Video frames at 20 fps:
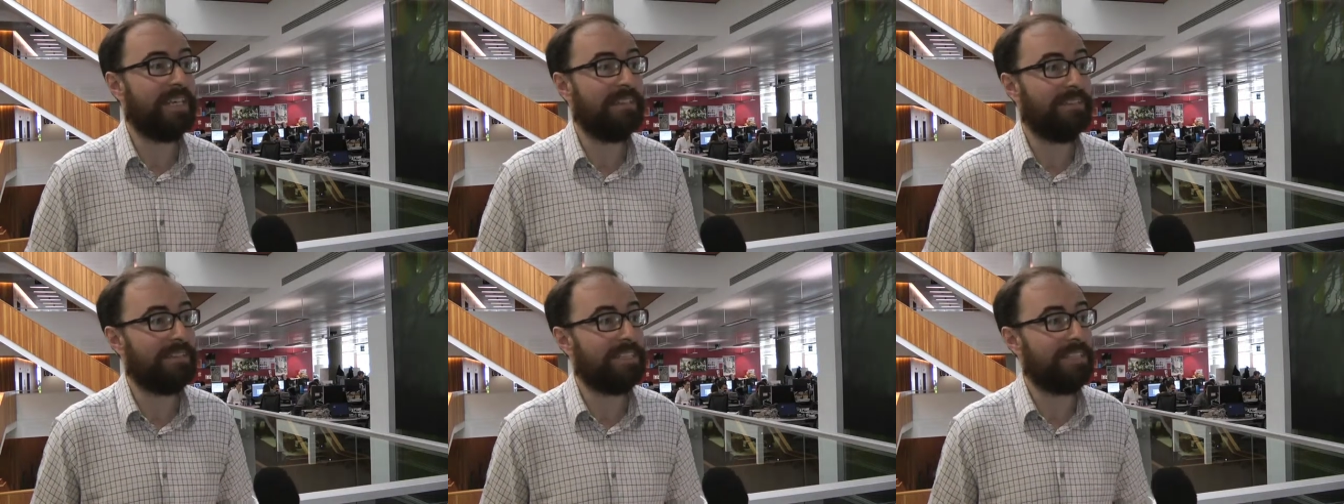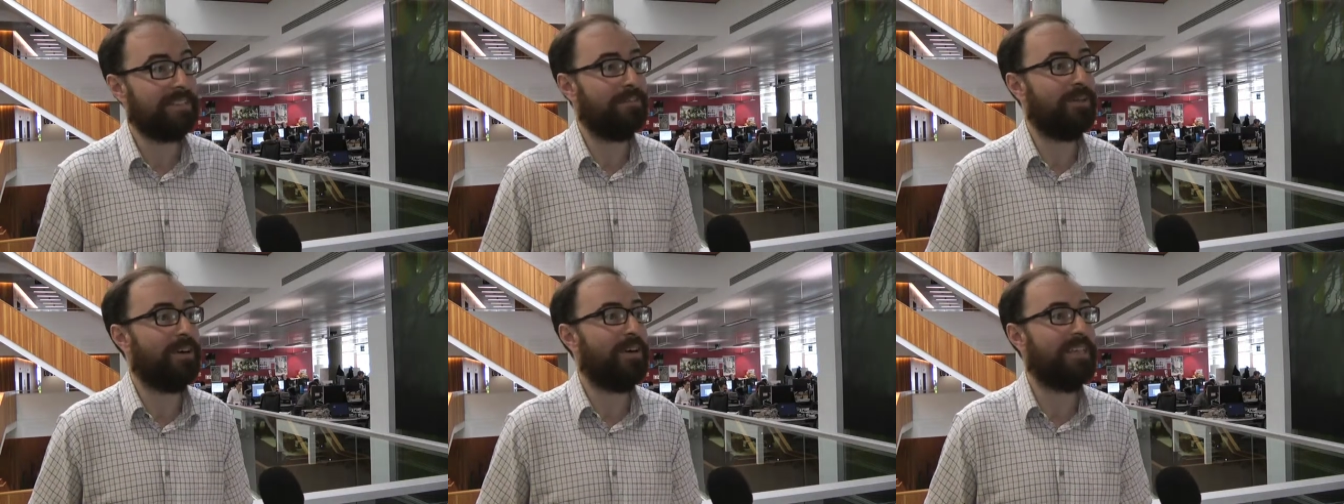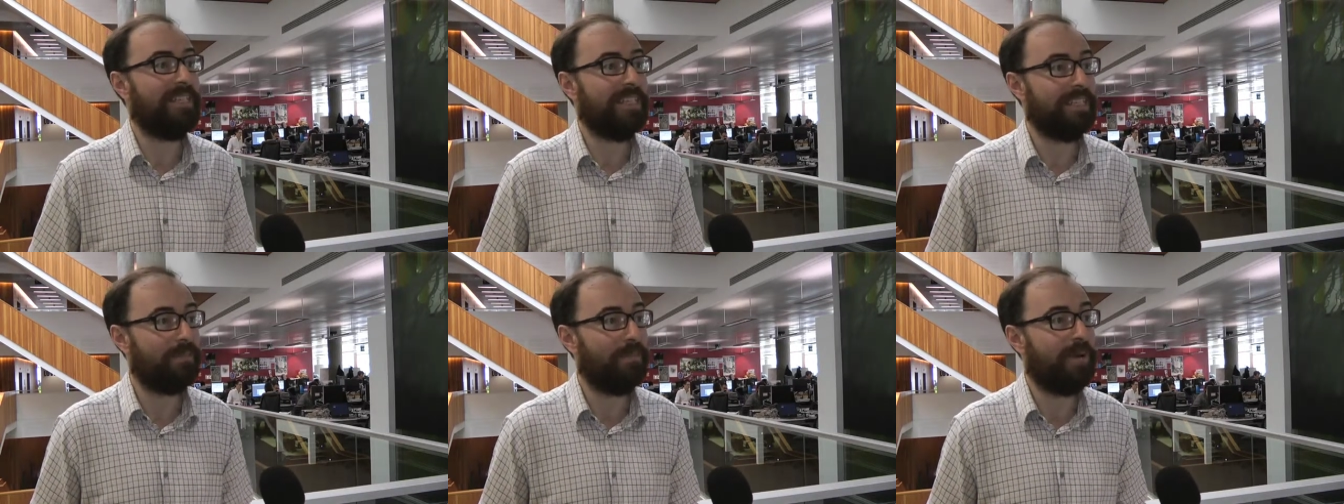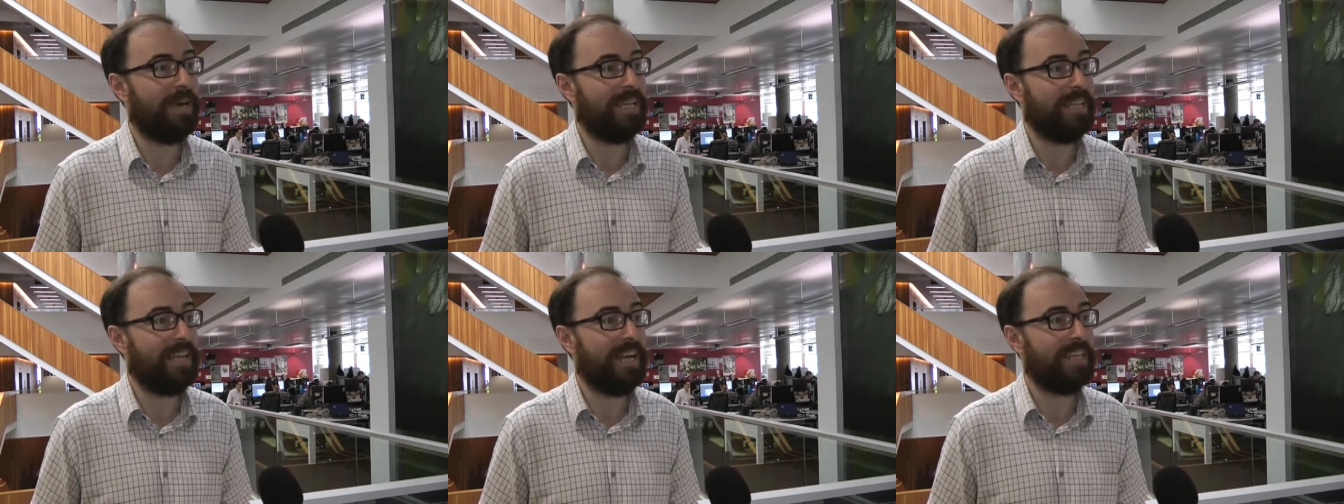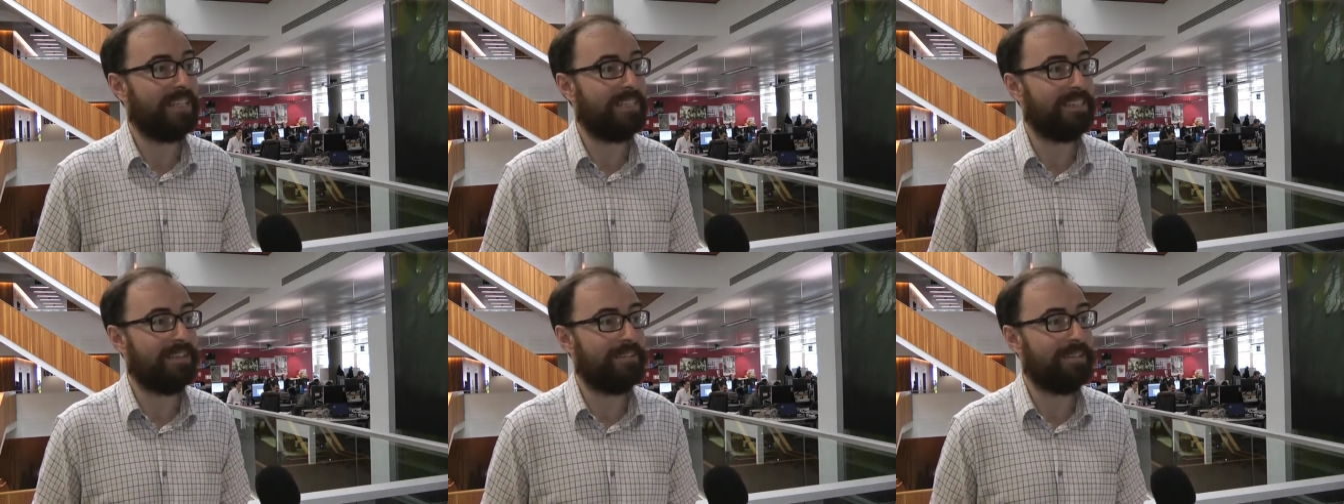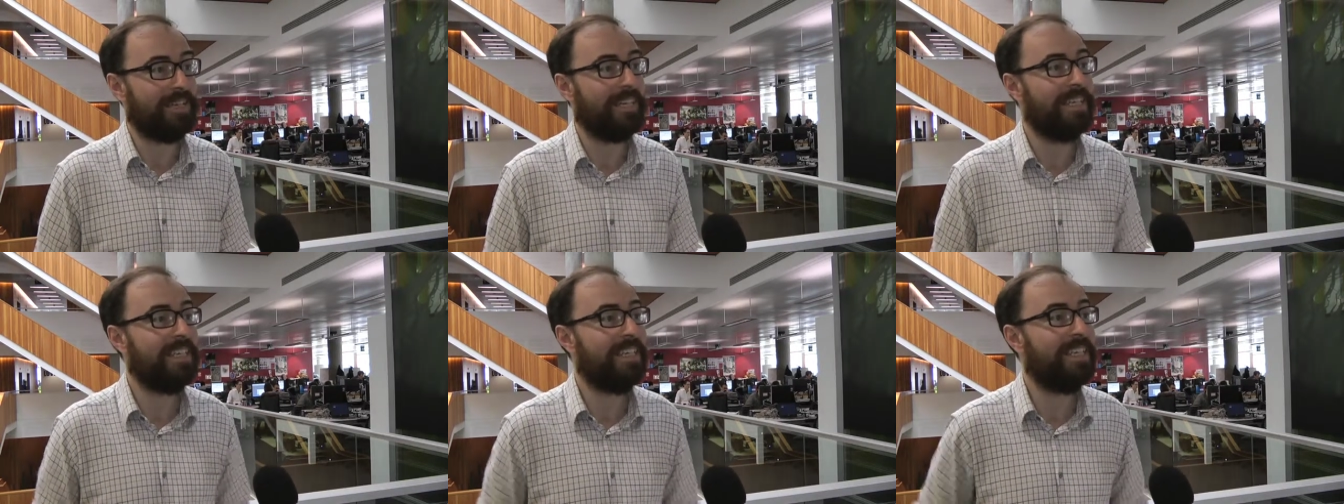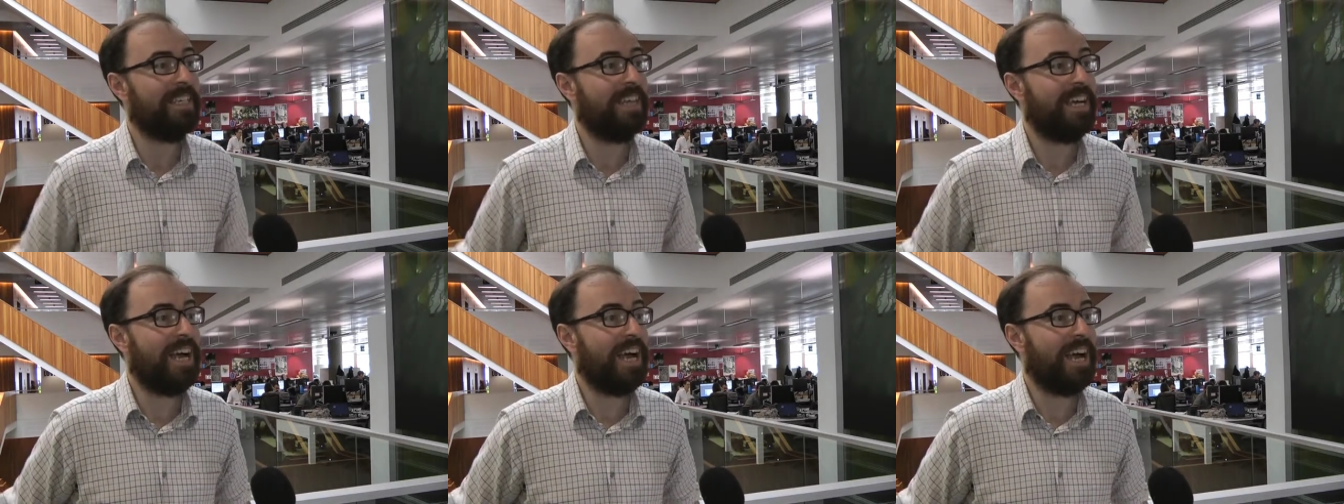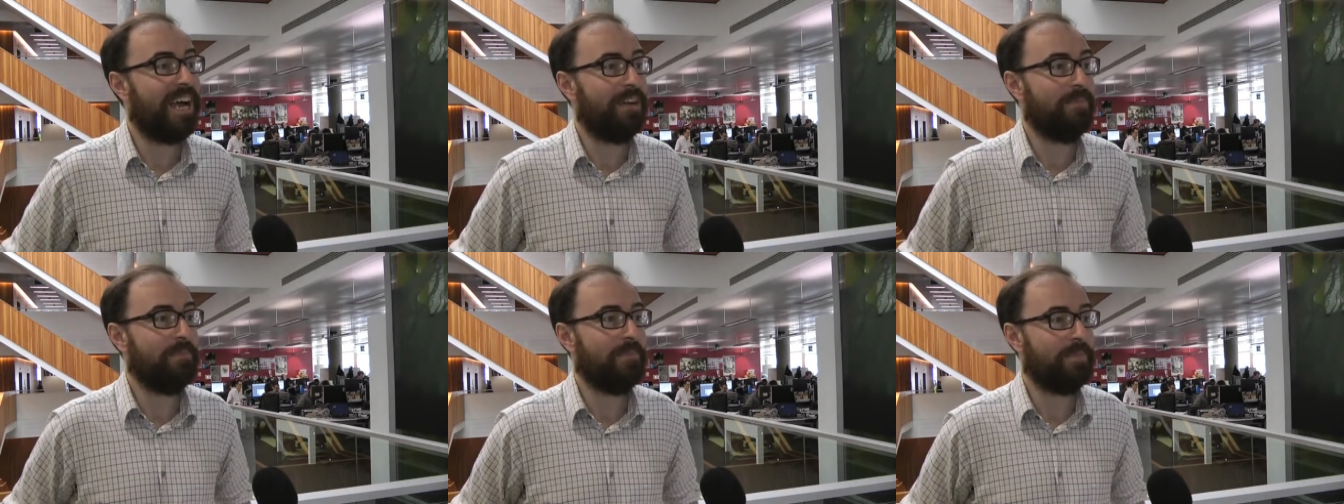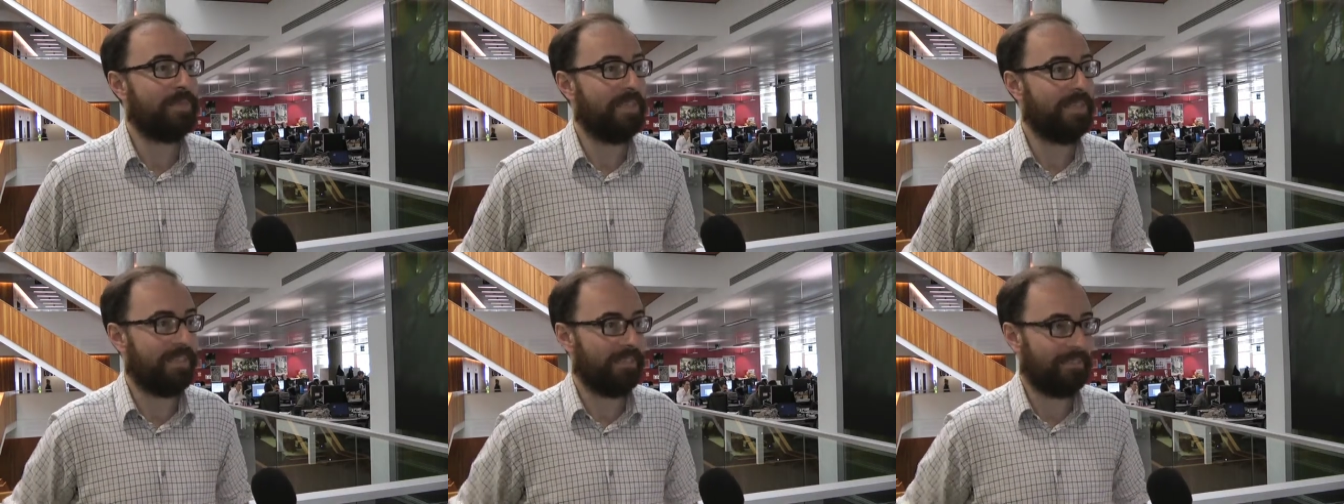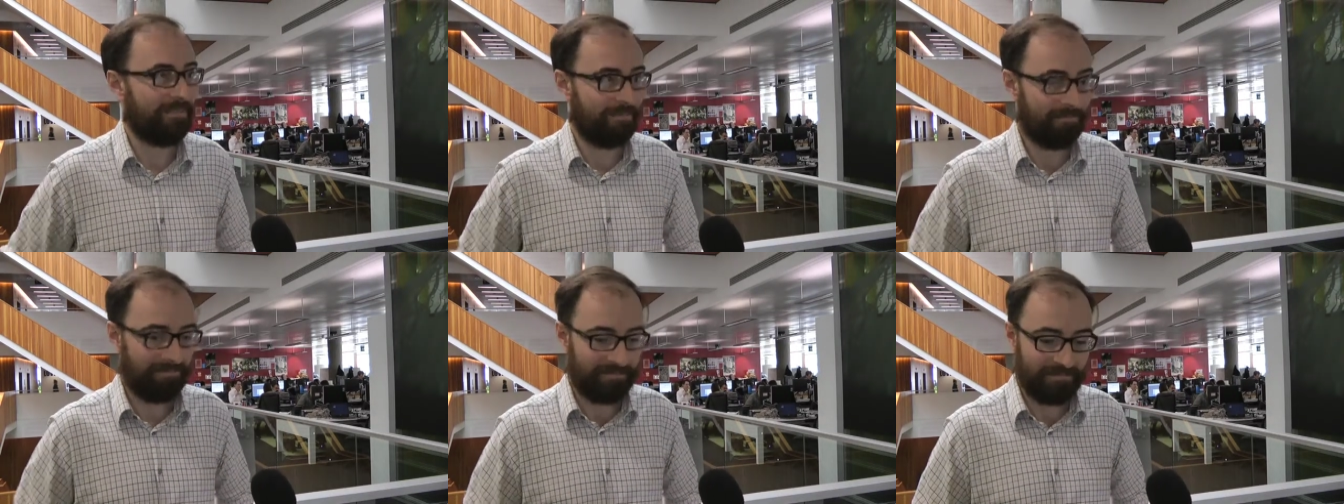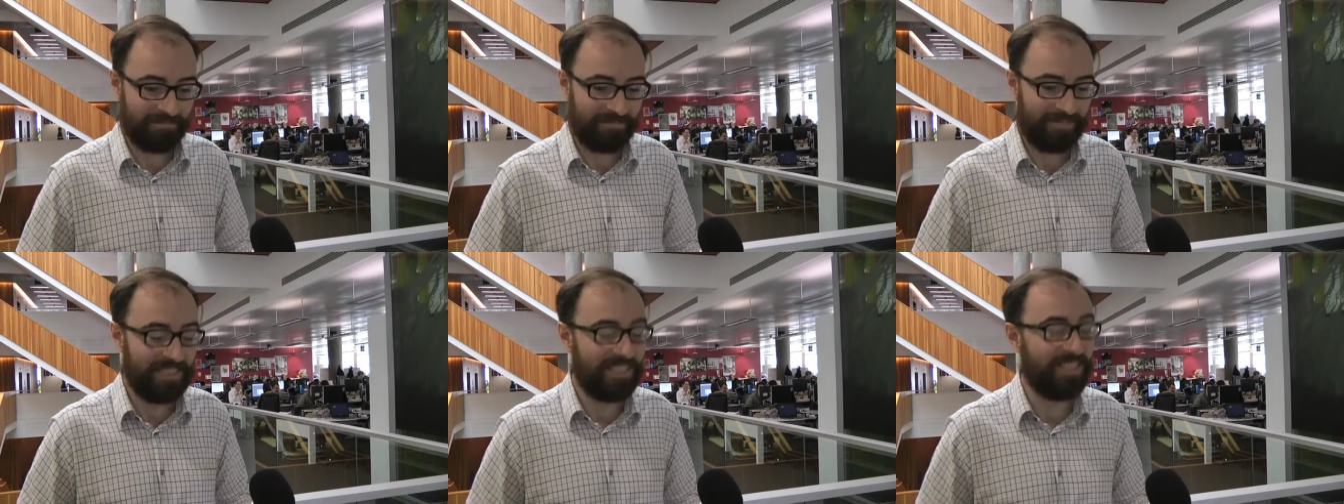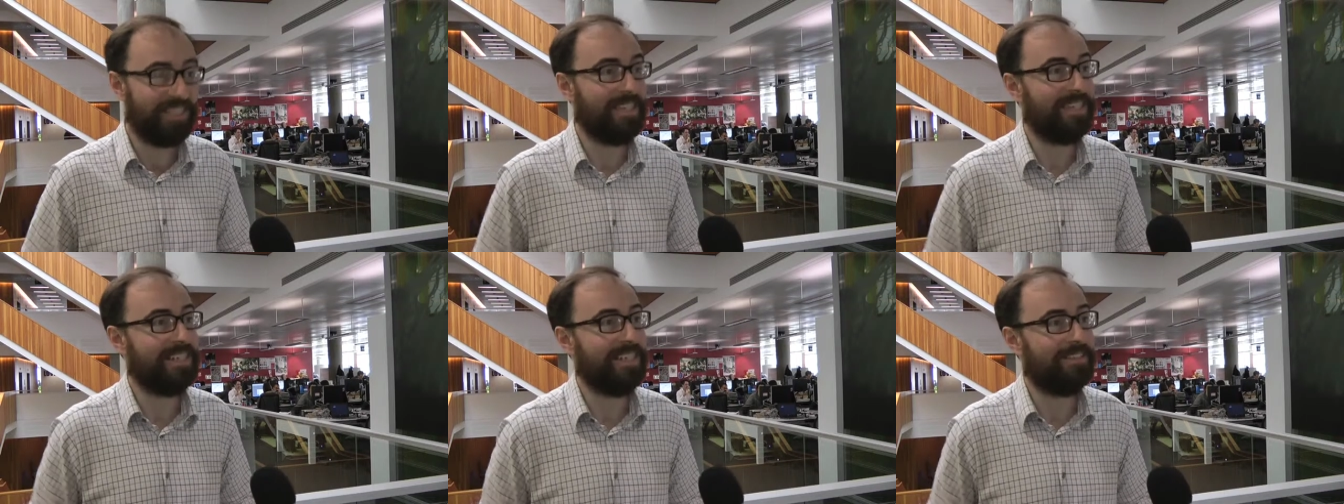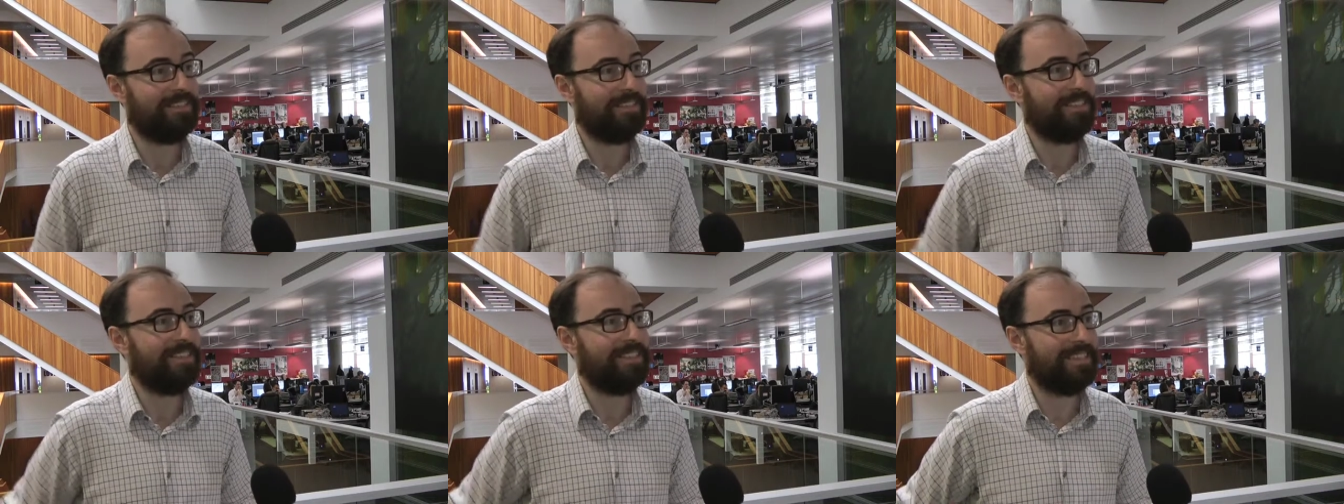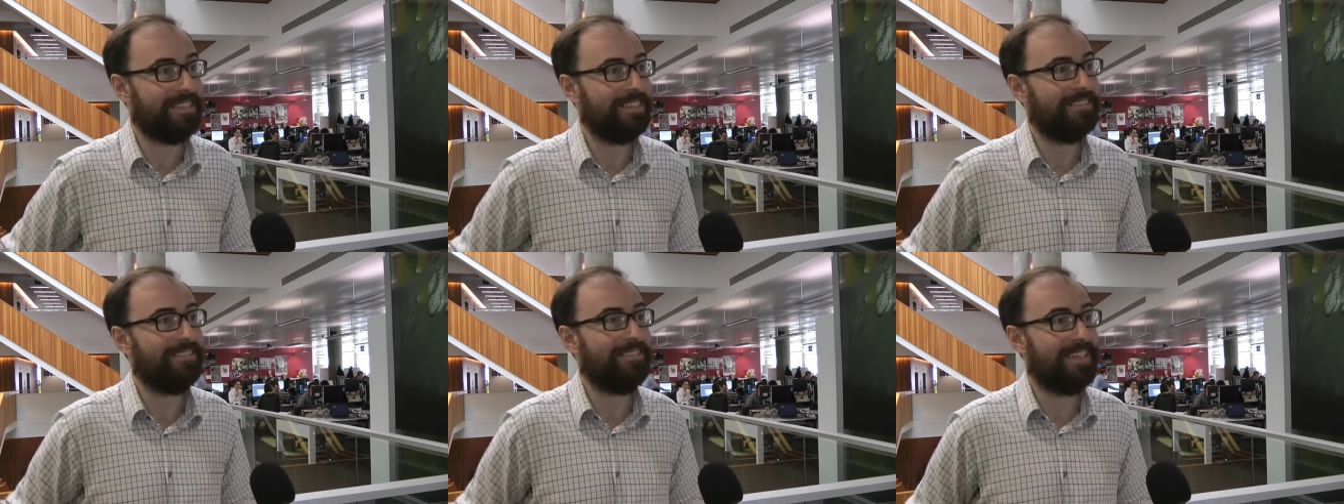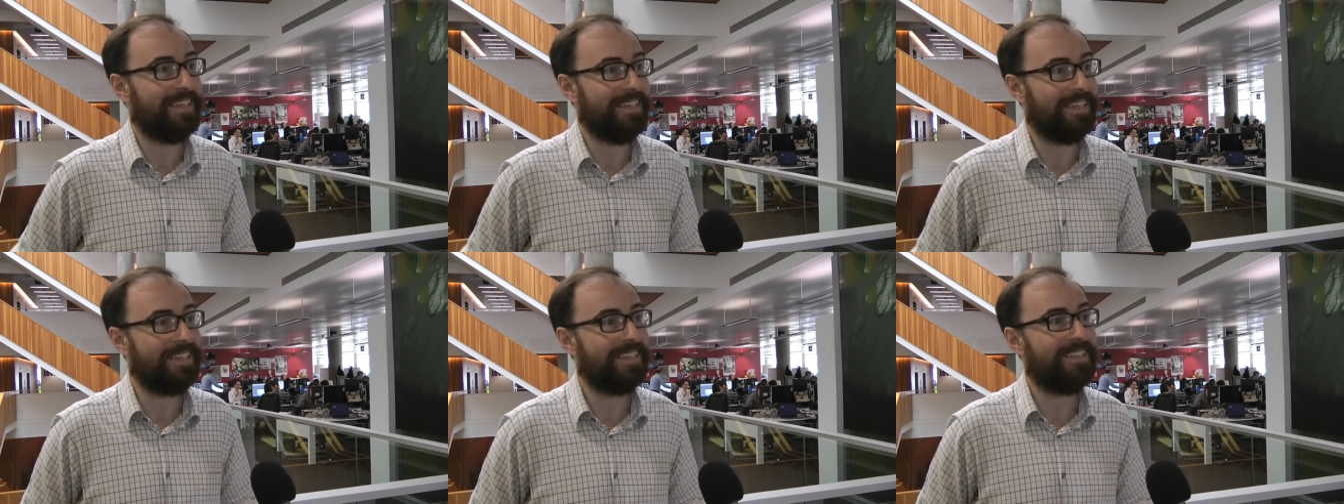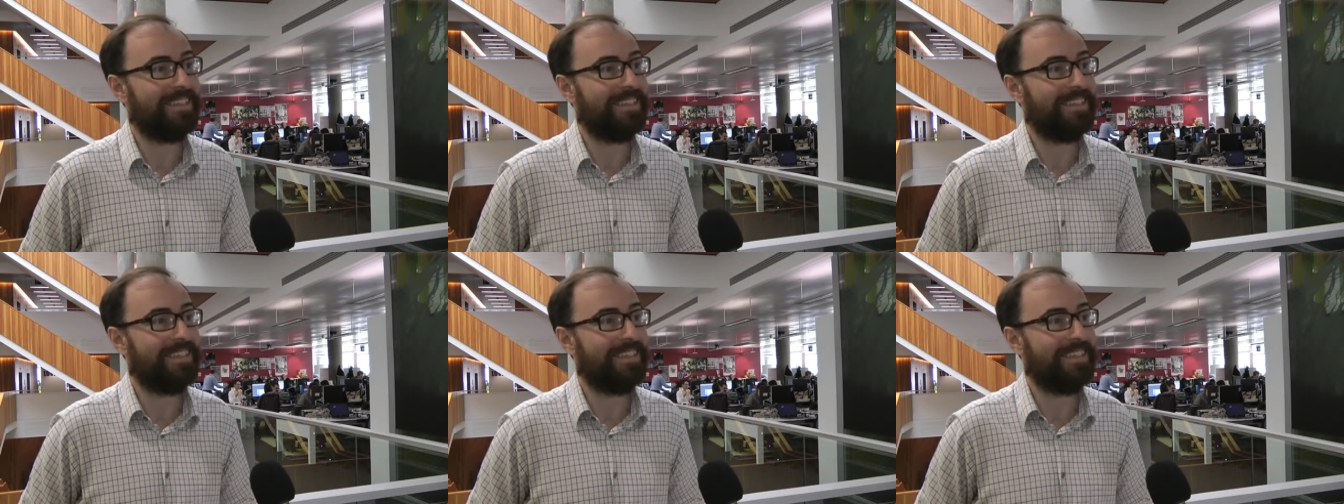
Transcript: It will just find its way there. So, uh, um, you know, journalists have to sort of, uh,